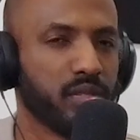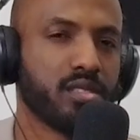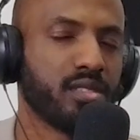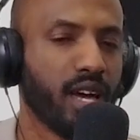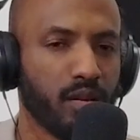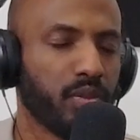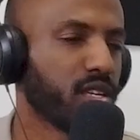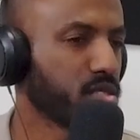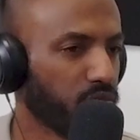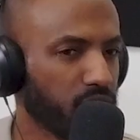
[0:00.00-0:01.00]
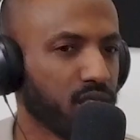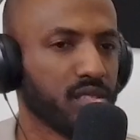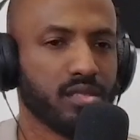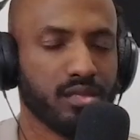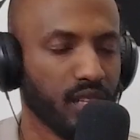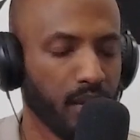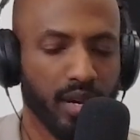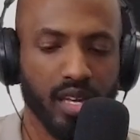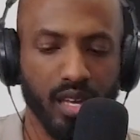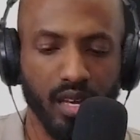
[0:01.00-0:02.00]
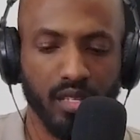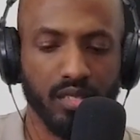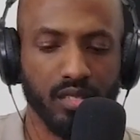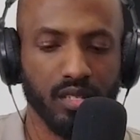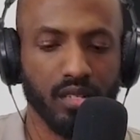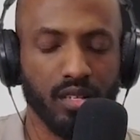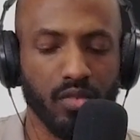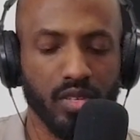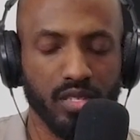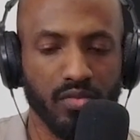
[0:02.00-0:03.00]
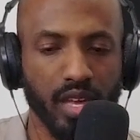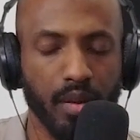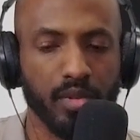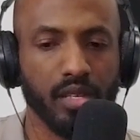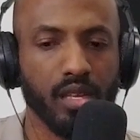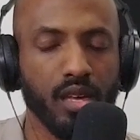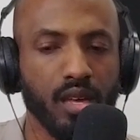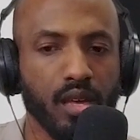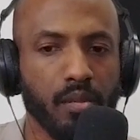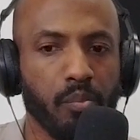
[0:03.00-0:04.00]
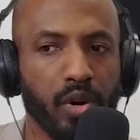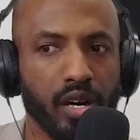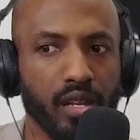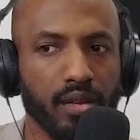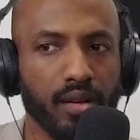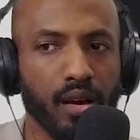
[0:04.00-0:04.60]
It's now a place to visit, lay my head to go visit family. But